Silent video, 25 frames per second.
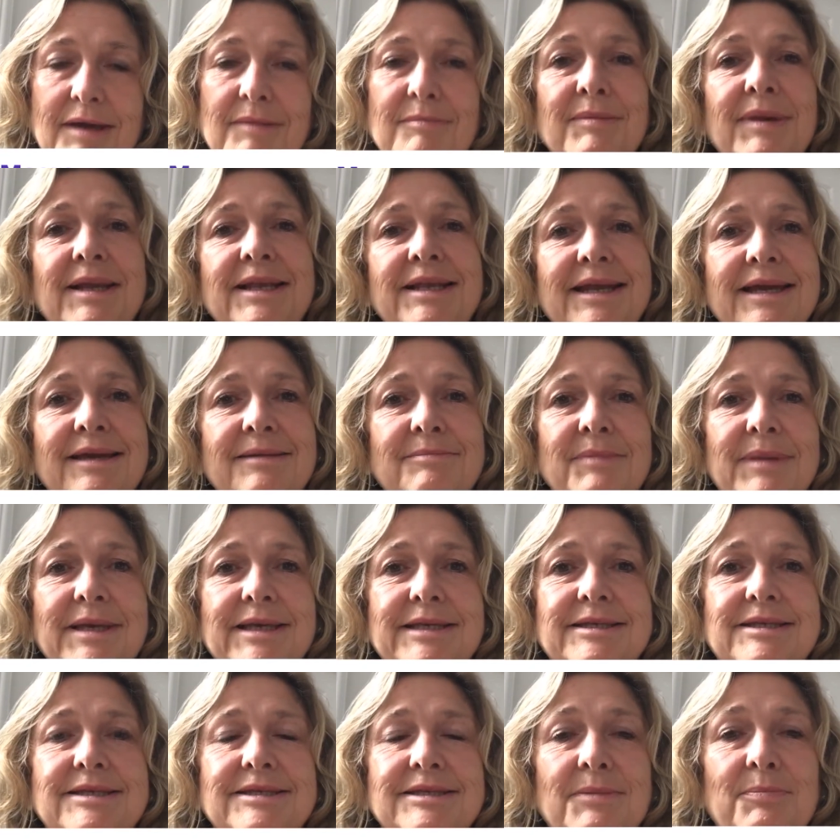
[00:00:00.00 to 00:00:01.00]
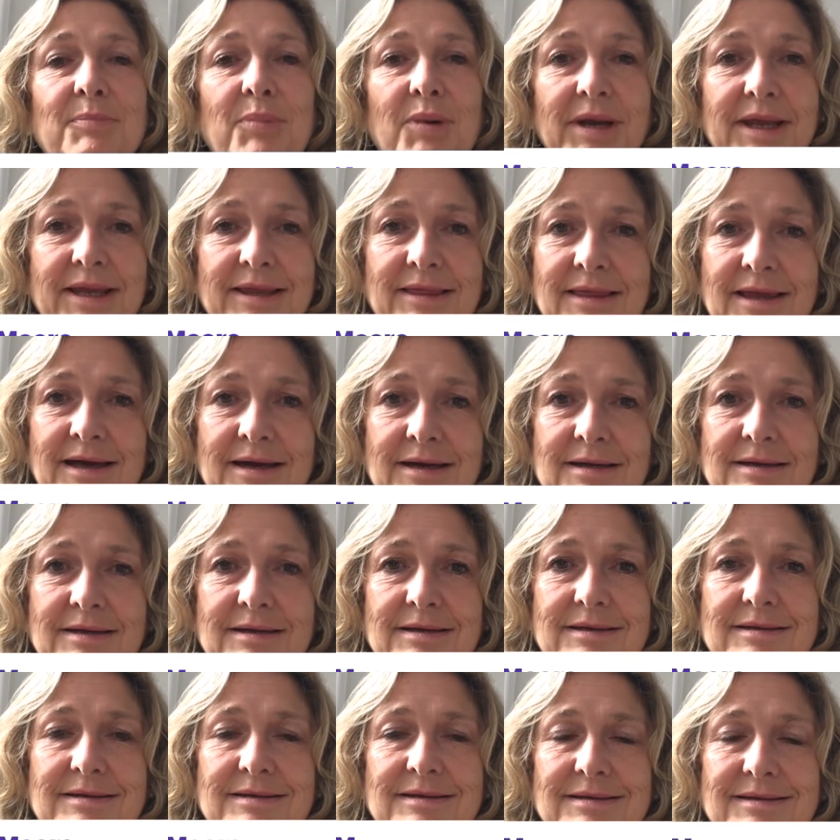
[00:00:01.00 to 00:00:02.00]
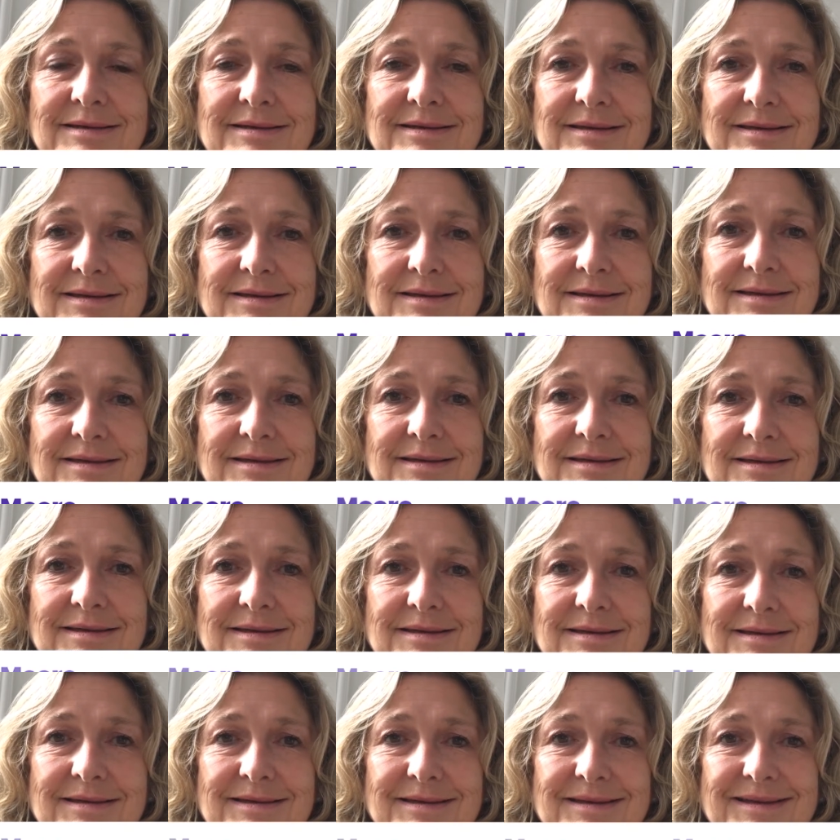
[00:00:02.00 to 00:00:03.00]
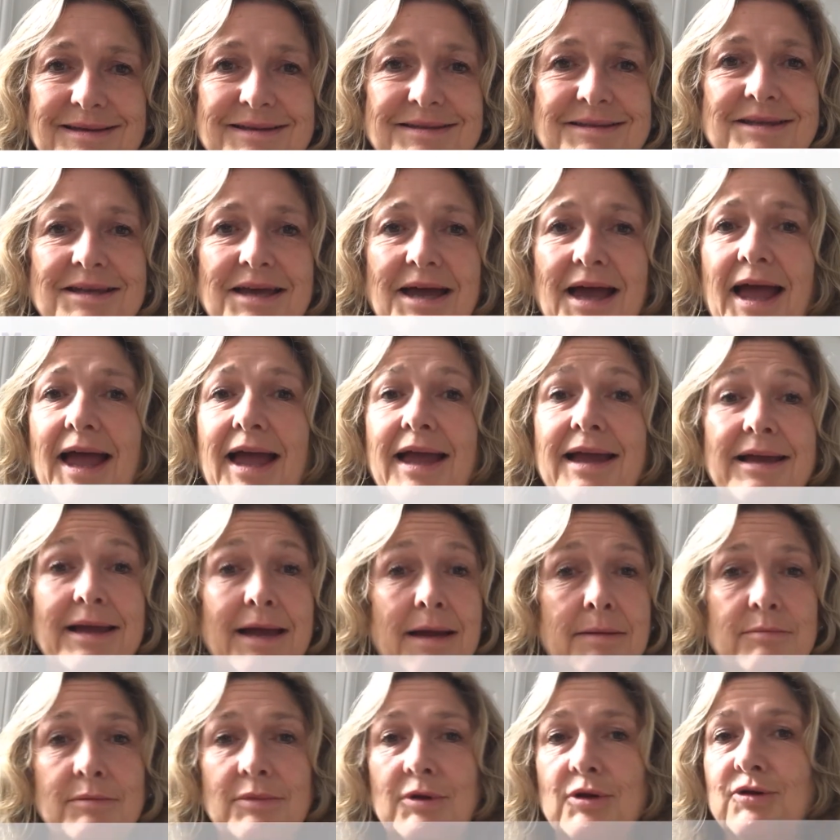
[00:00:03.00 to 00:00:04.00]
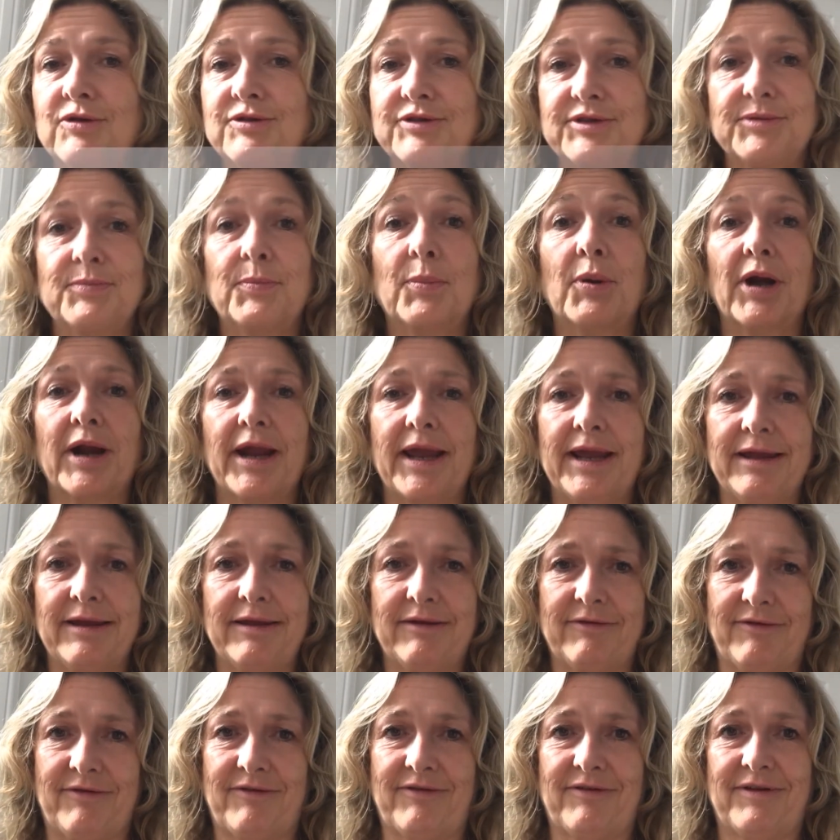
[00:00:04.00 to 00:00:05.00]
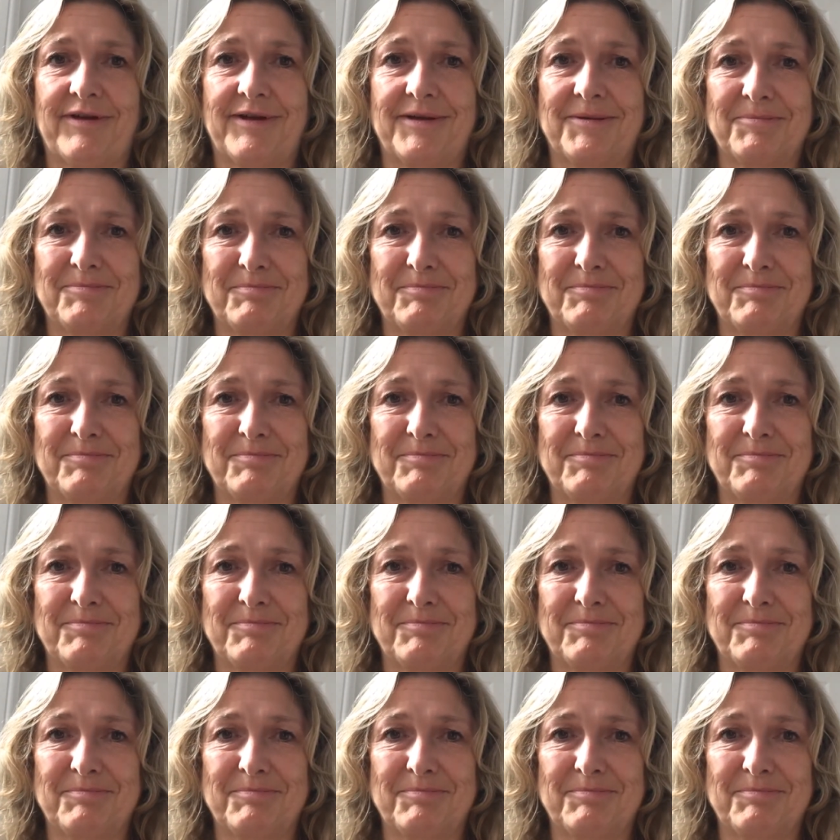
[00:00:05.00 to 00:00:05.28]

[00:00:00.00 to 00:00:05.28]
My name is Sabrina, and I am not brave.